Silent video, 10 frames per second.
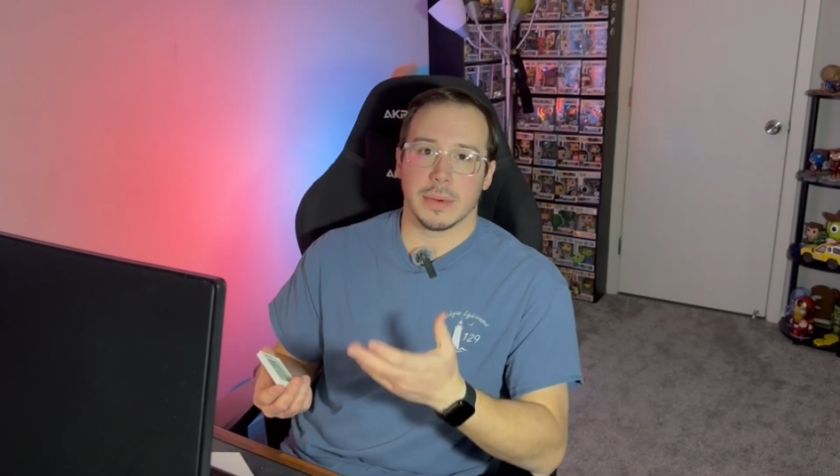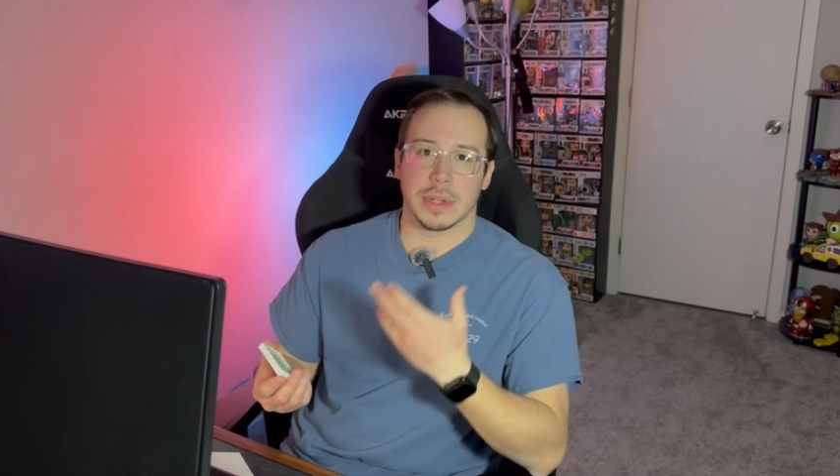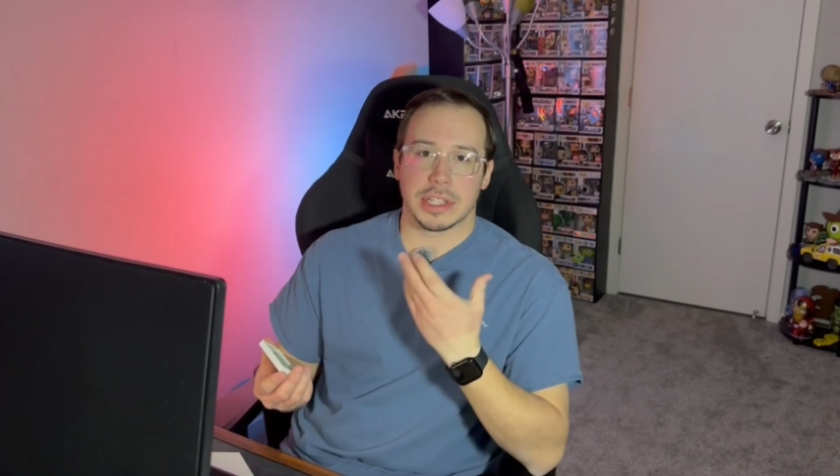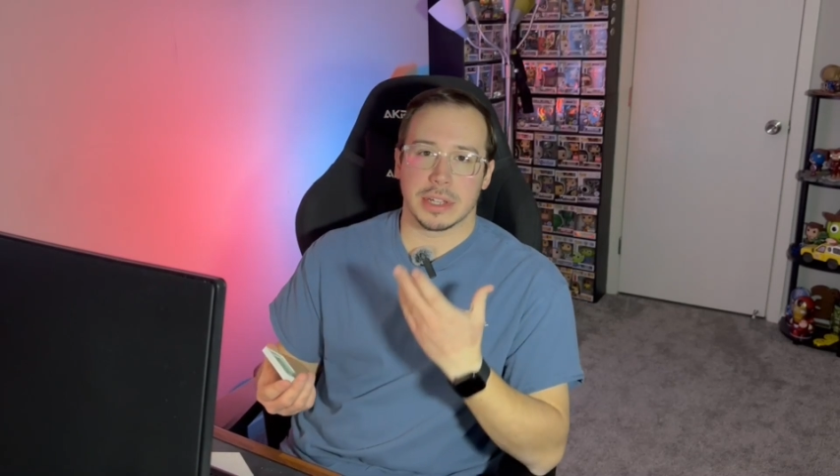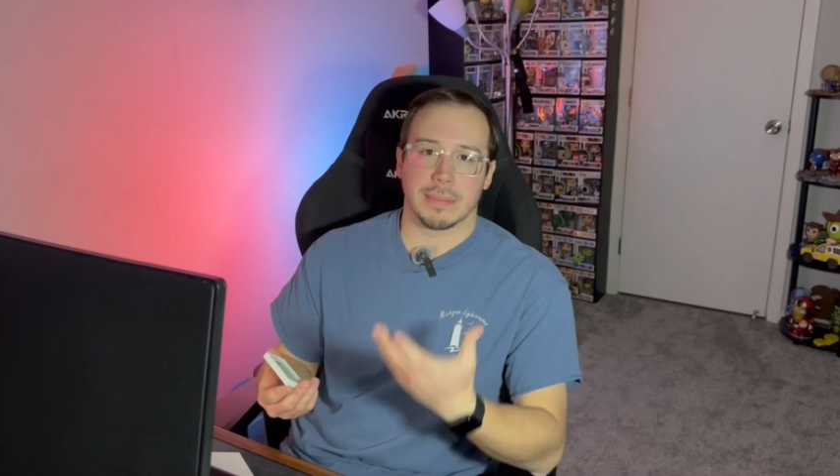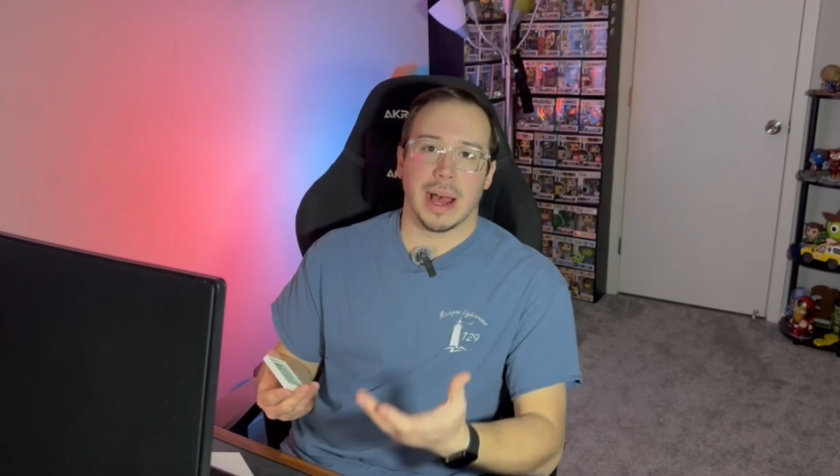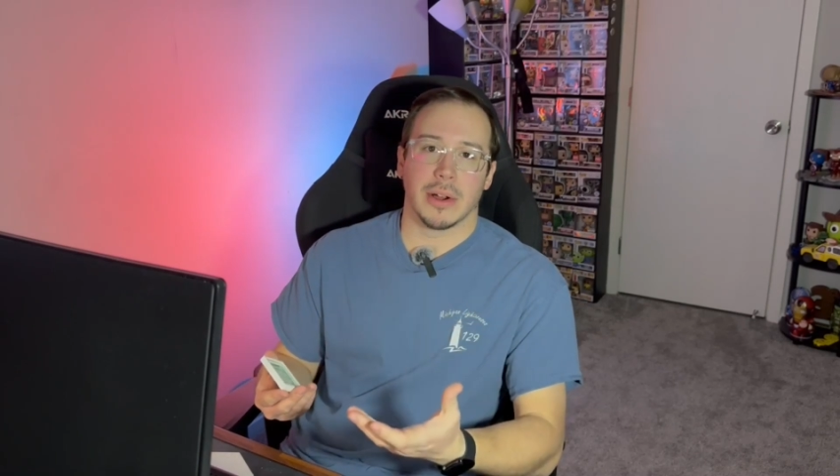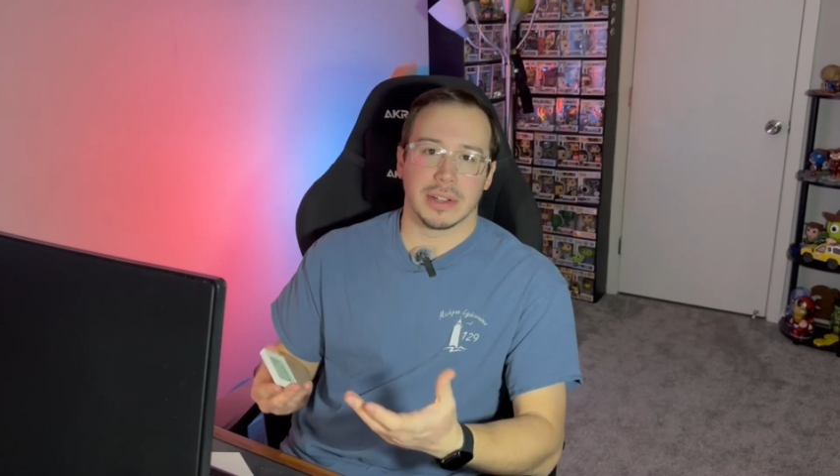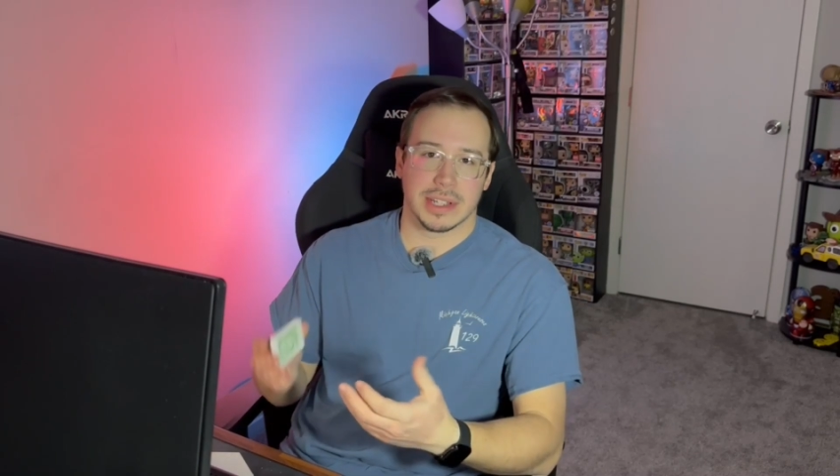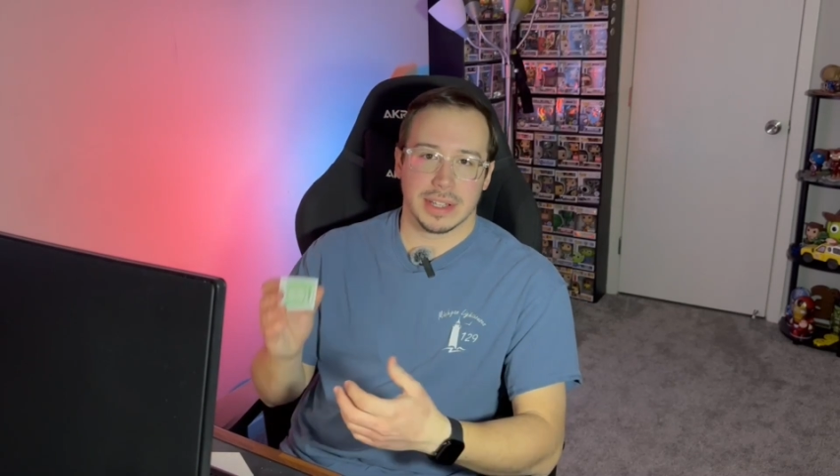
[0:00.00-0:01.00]
was to
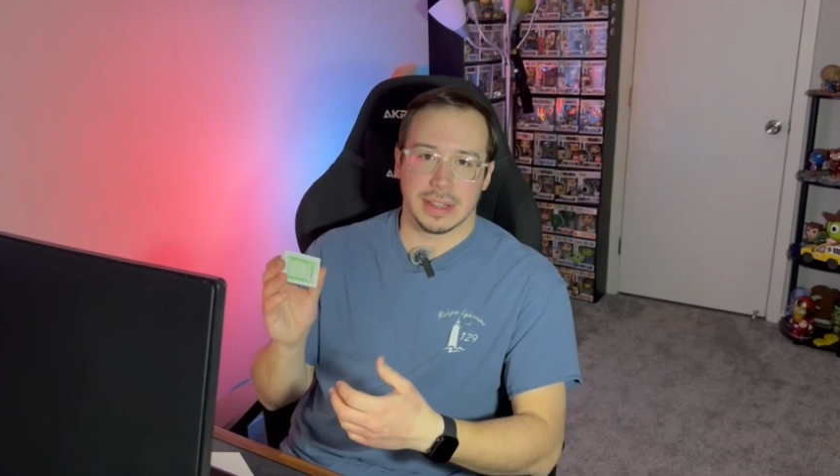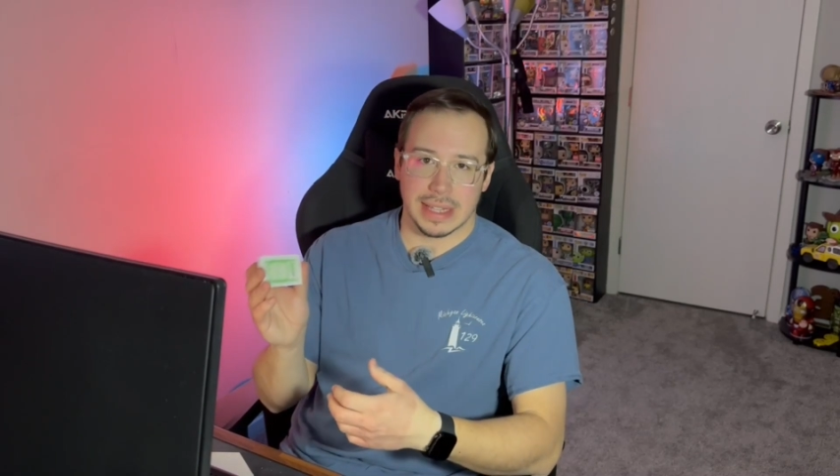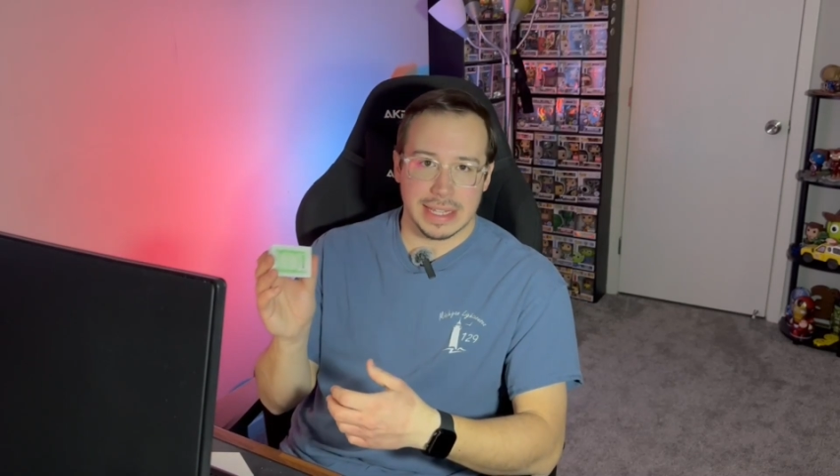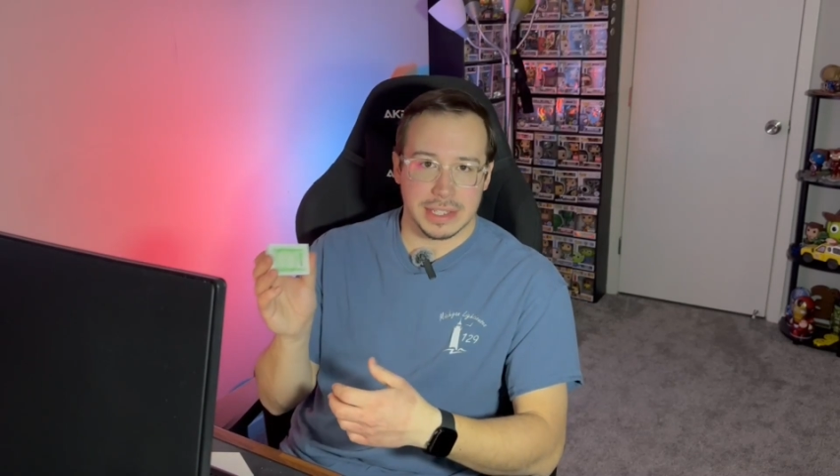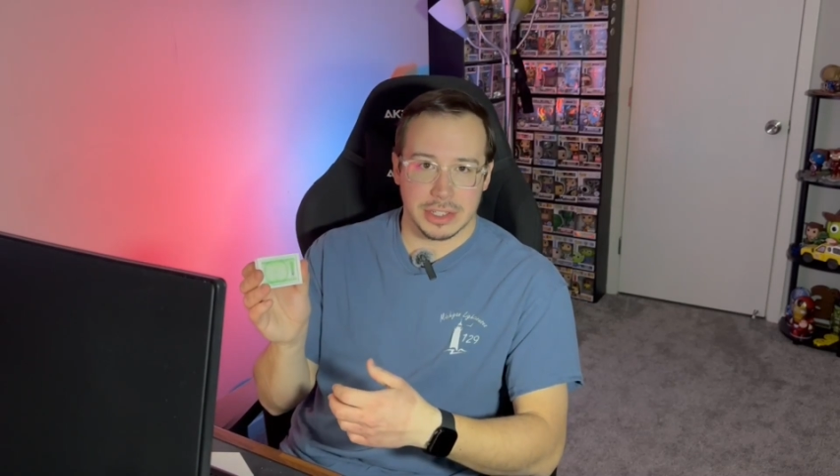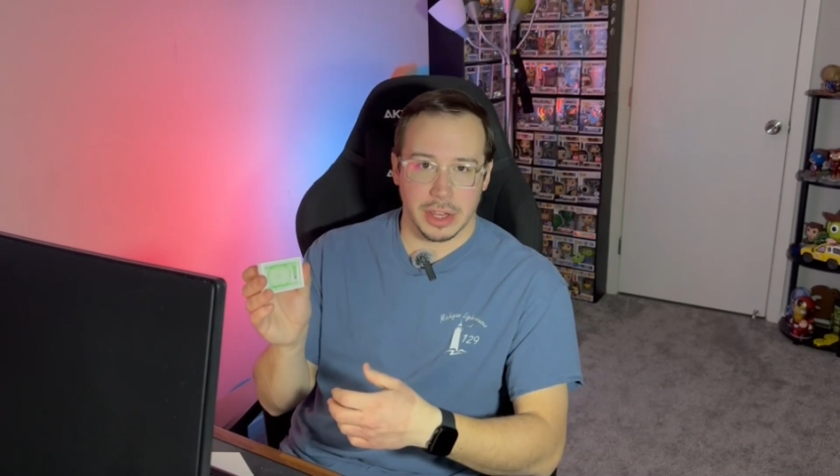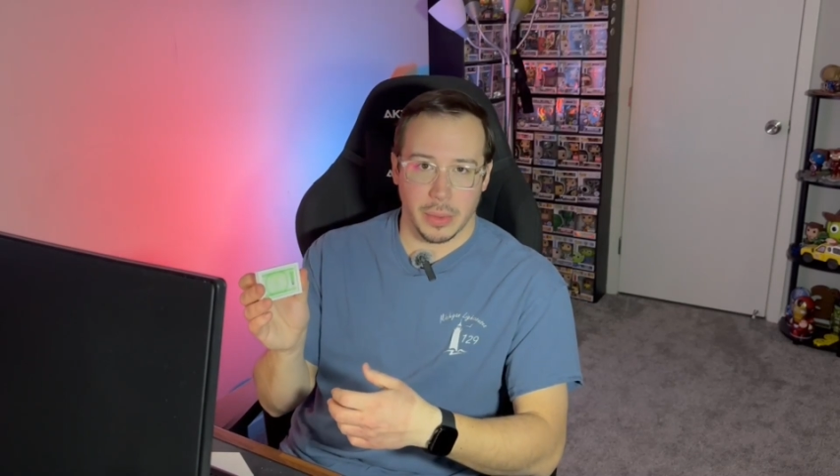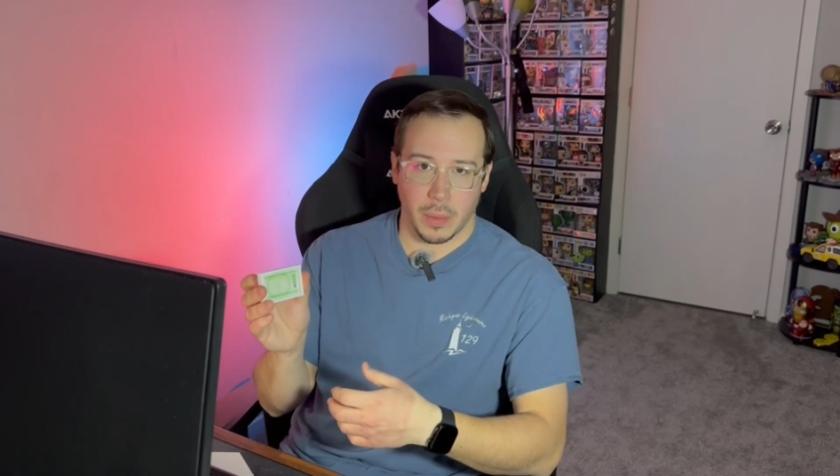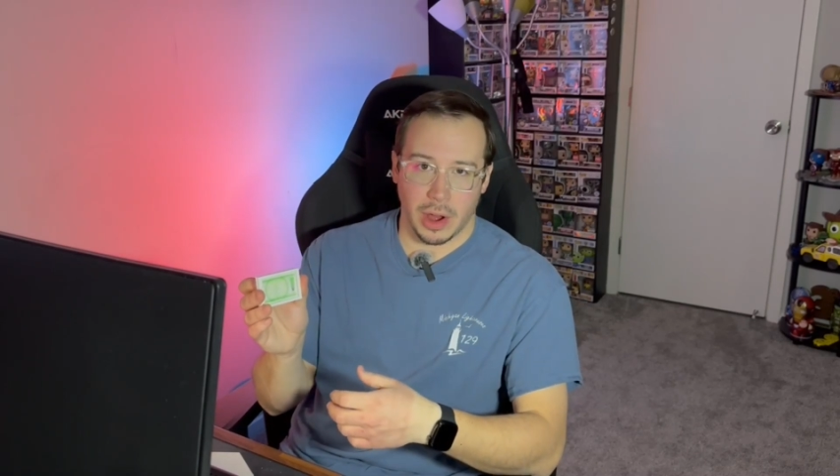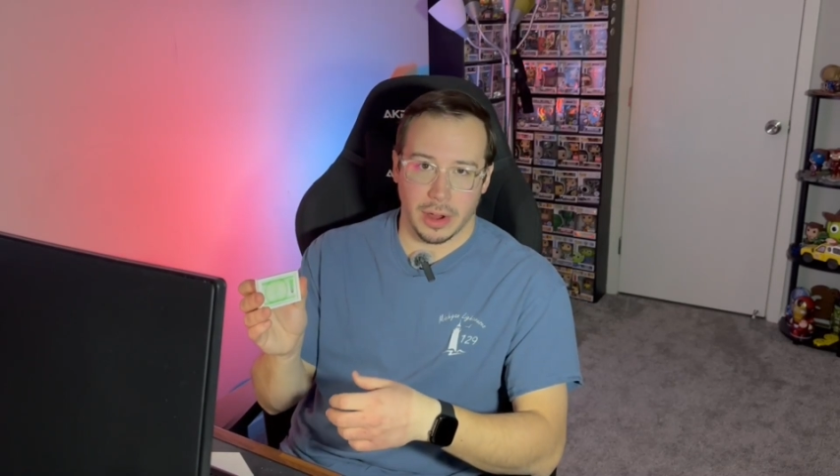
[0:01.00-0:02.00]
mount these to the
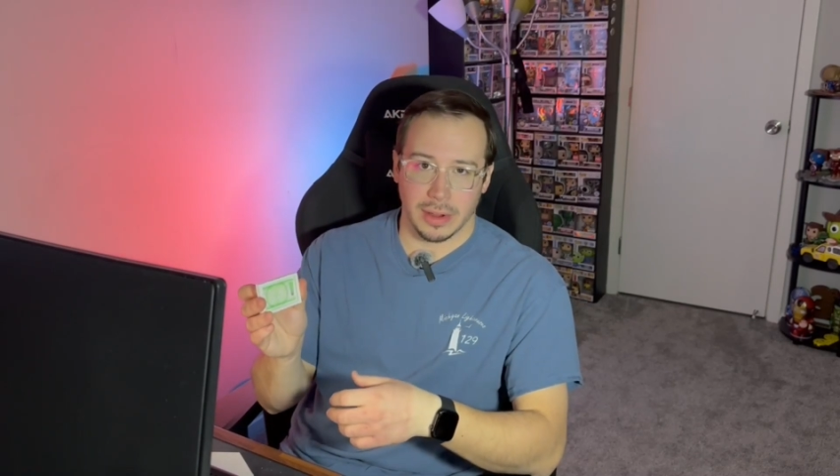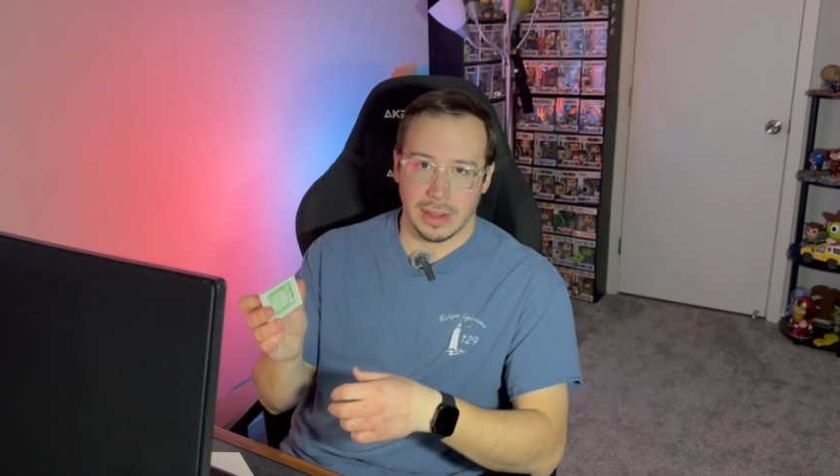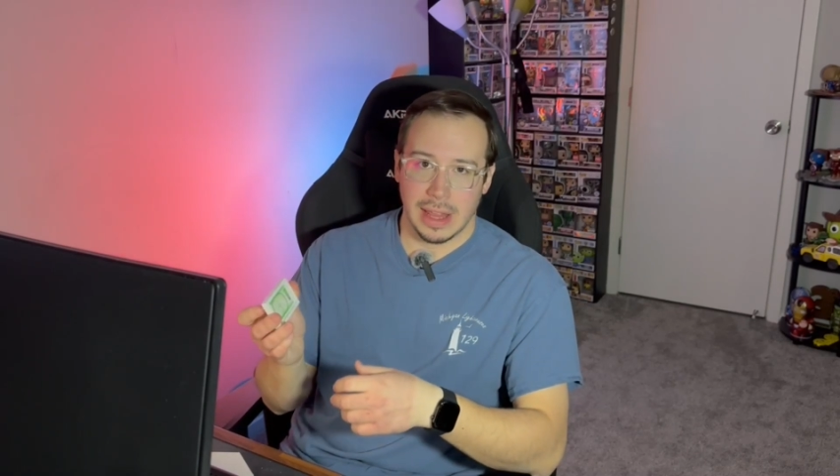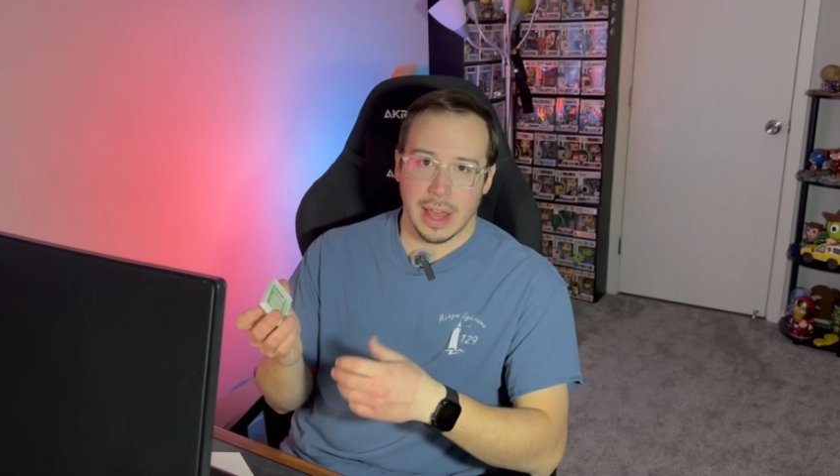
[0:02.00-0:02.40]
wall,